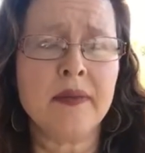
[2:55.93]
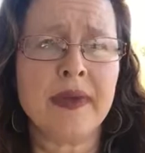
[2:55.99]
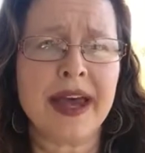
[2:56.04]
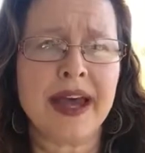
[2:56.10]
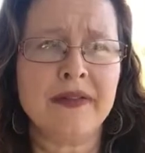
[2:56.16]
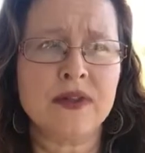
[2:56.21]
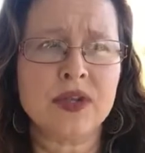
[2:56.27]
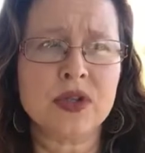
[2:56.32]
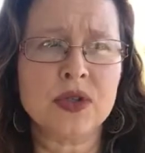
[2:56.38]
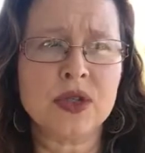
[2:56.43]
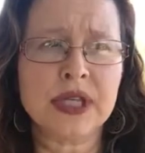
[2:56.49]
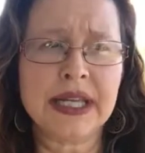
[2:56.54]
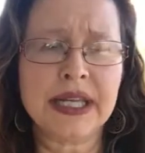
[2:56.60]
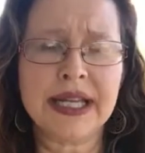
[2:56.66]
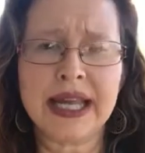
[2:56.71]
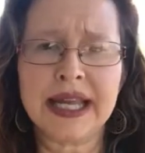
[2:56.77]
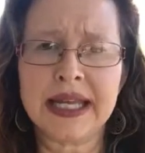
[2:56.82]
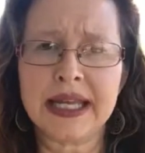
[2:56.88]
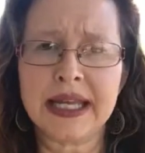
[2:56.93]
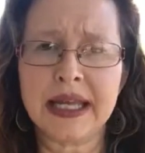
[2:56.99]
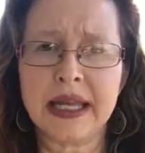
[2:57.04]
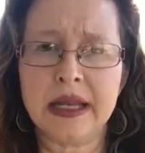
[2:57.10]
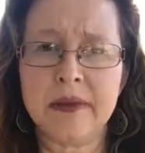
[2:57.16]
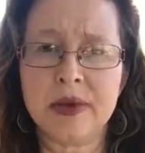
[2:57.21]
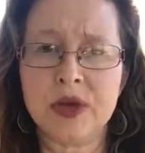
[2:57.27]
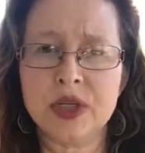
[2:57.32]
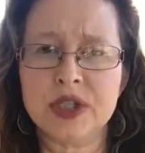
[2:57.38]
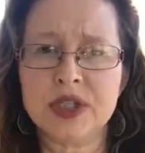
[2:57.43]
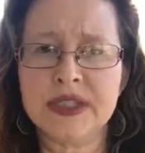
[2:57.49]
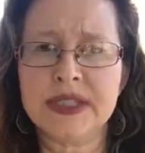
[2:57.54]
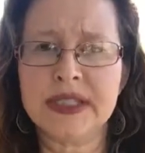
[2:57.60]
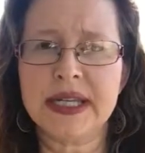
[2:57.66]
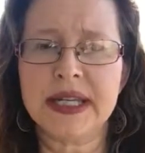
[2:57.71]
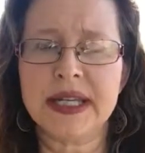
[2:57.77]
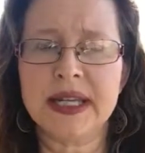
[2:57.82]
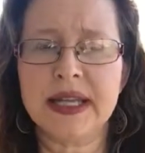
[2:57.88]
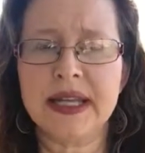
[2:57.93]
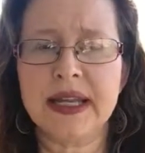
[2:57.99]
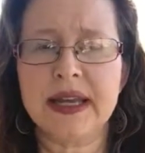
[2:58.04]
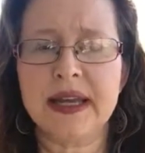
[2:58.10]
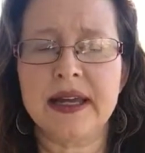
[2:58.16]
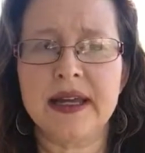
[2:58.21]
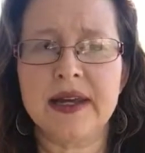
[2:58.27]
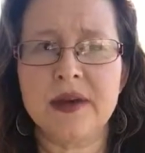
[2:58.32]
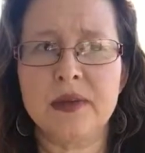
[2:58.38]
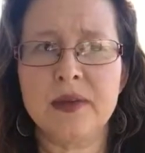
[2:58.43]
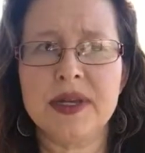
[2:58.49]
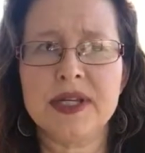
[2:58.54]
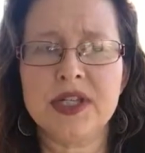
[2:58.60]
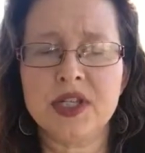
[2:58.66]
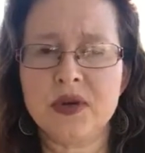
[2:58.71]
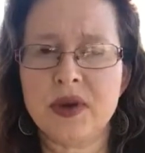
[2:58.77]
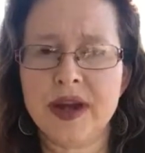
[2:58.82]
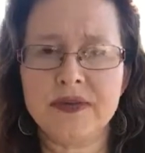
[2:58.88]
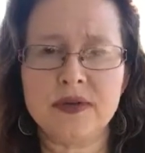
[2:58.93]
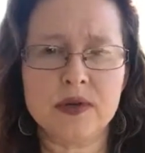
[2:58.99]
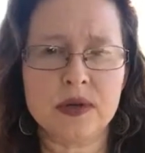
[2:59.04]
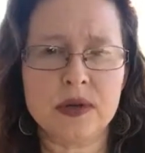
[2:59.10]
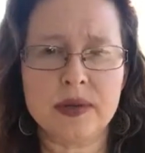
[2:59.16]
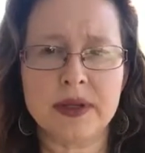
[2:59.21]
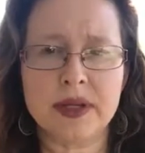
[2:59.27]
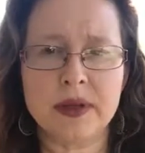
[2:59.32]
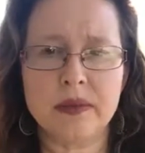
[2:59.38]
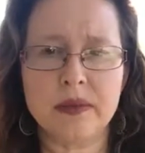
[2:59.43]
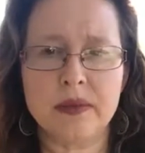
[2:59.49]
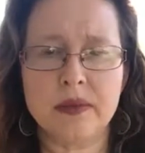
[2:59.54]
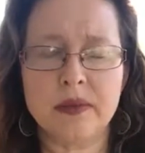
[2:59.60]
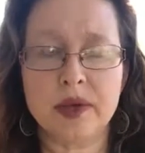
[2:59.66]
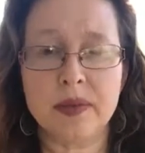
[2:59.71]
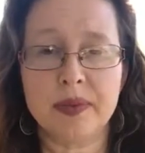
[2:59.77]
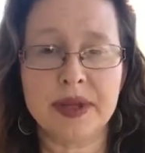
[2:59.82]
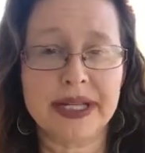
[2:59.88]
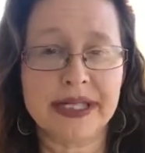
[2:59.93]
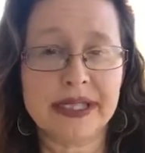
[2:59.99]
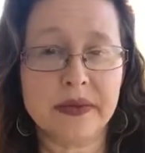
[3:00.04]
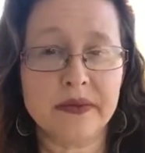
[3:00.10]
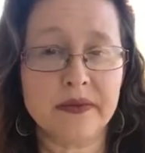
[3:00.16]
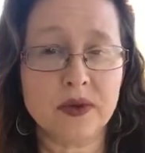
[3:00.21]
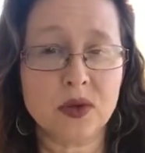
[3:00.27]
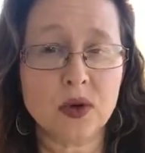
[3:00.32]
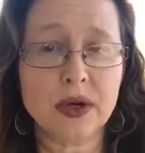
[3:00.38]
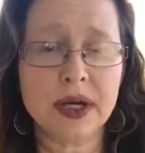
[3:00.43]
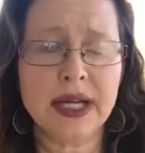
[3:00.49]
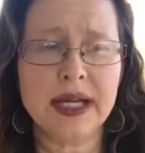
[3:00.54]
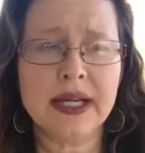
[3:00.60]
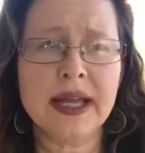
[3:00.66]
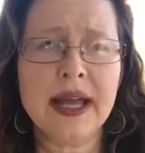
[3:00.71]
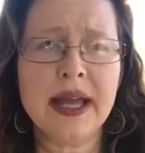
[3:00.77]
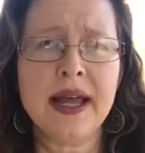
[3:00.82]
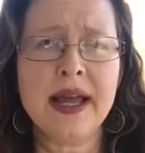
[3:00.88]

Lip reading: After looking at it and purchasing it, we do have to replace some flooring.